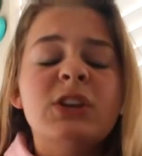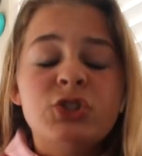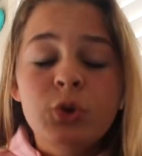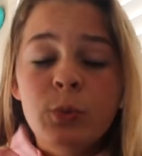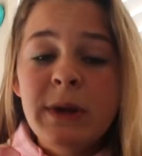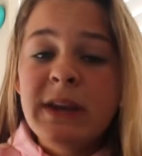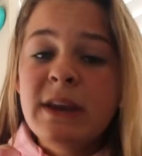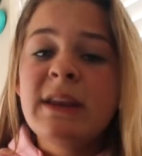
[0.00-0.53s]

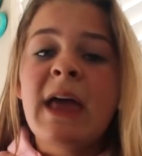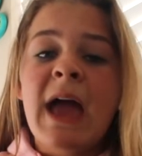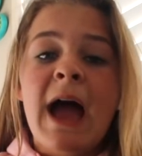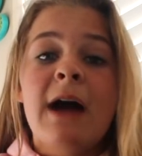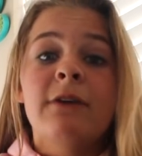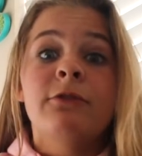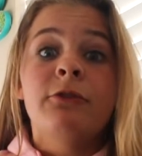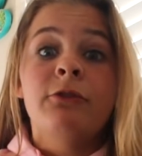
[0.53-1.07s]
So we didn't
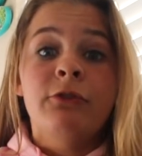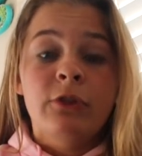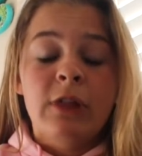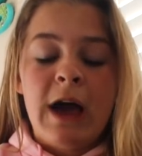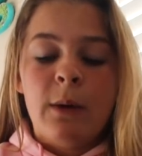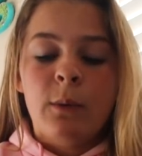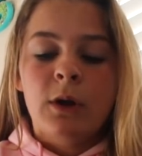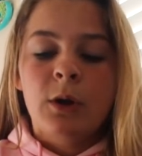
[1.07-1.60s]
have
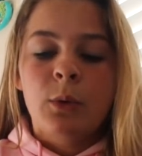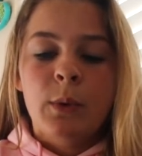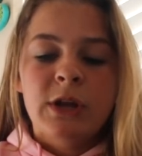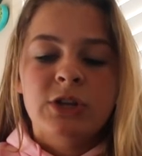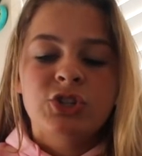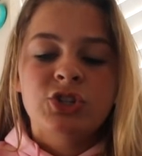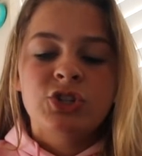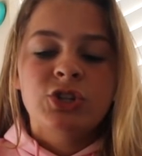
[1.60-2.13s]
flour,
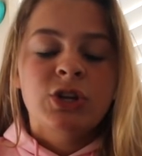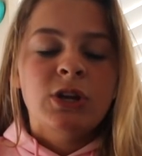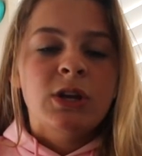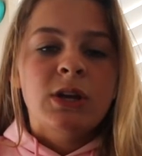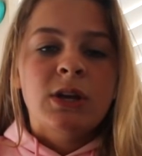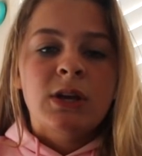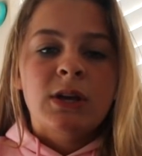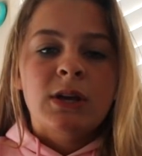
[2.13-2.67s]
which
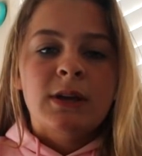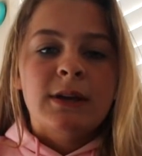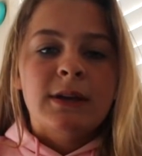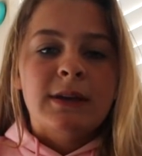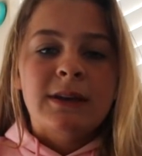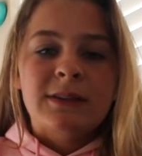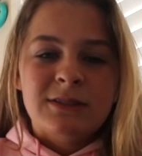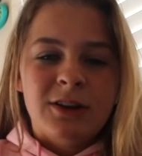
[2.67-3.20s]

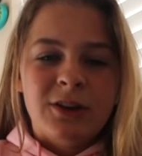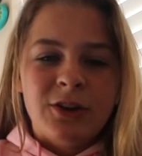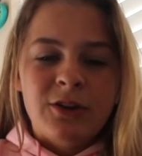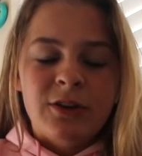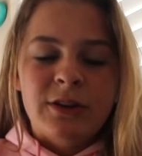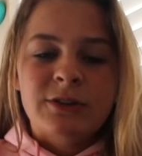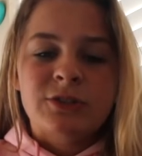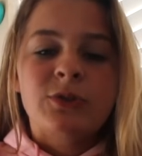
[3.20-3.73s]
is not
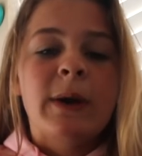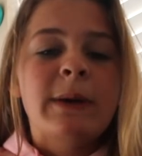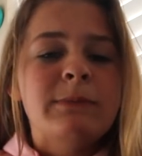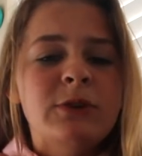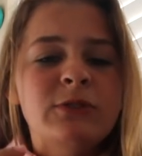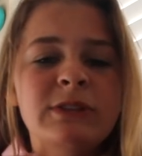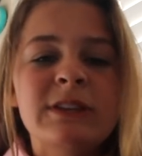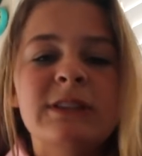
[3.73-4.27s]
good. So
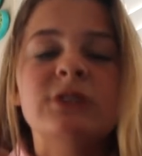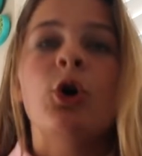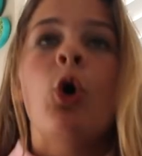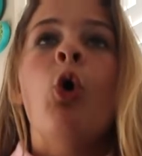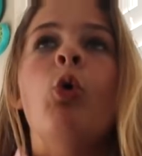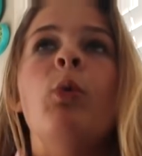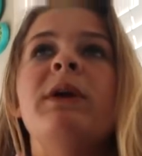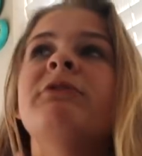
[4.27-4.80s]
I'm using this
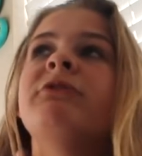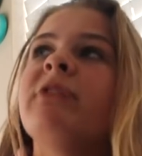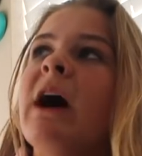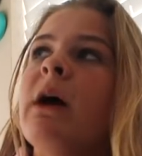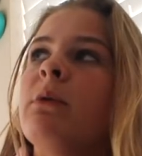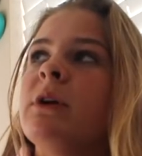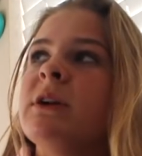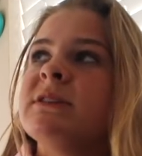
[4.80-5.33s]
whole wheat
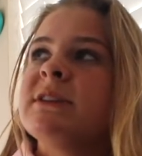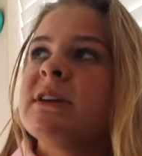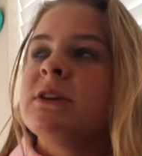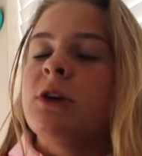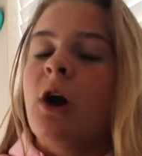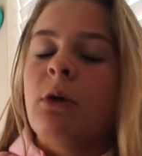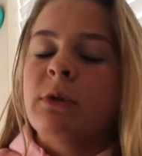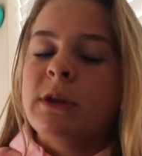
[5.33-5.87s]
flour, and it's
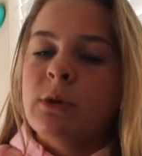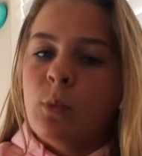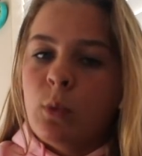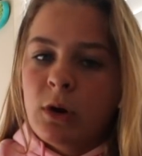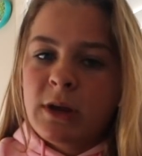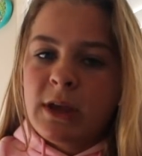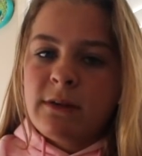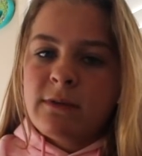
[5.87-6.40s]
like not really
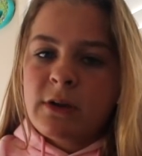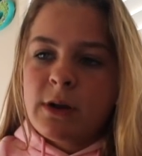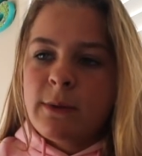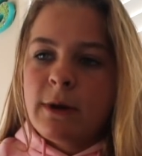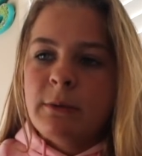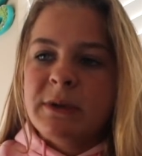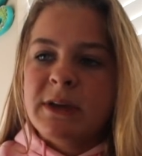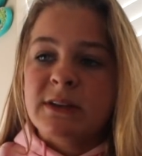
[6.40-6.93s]
working very
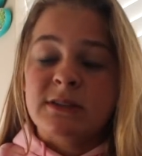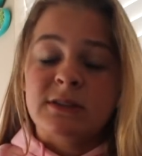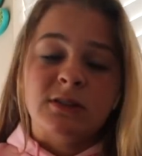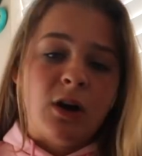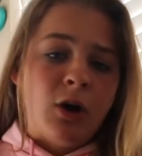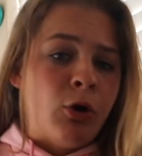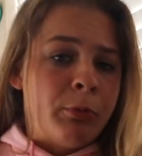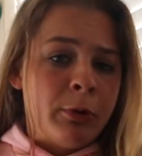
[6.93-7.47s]
well because it's
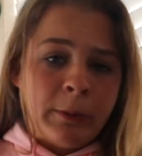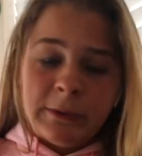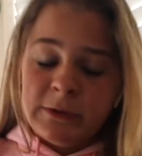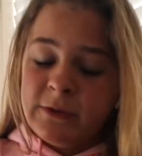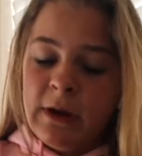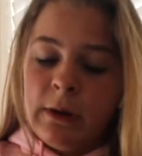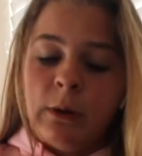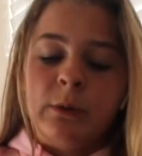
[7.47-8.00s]
not
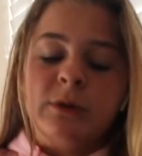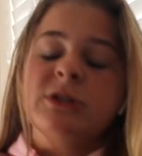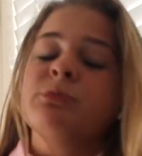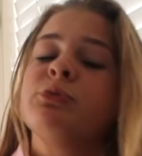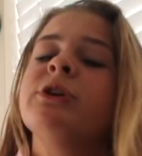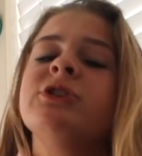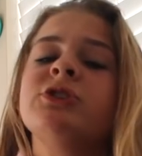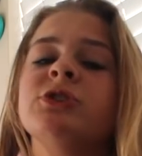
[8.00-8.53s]
all-purpose flour, which
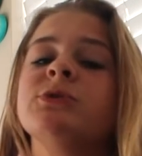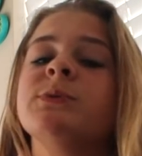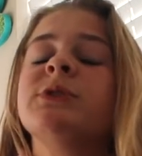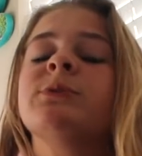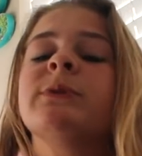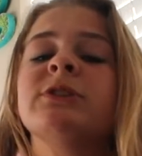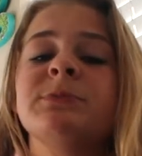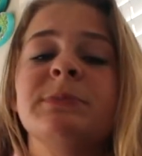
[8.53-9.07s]
I'm pretty sure is what
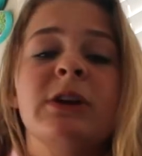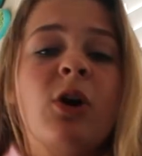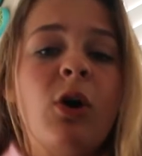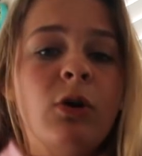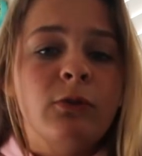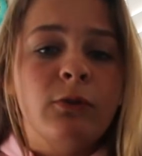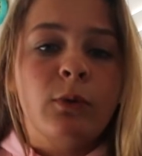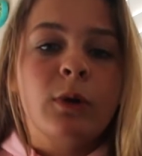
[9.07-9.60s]
the recipe
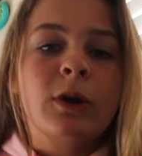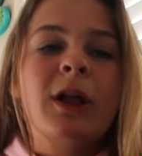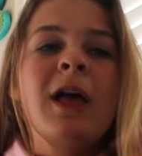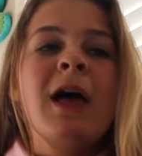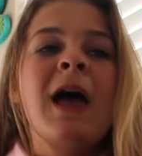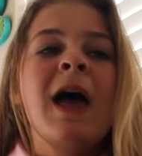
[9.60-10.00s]
called for.